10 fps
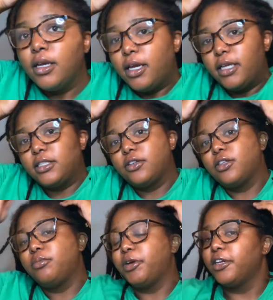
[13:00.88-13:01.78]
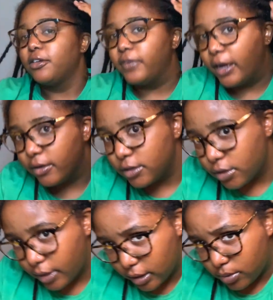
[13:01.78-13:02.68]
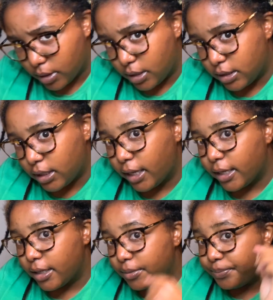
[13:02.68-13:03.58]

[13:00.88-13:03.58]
It's literally braided around, so that's what it looks like.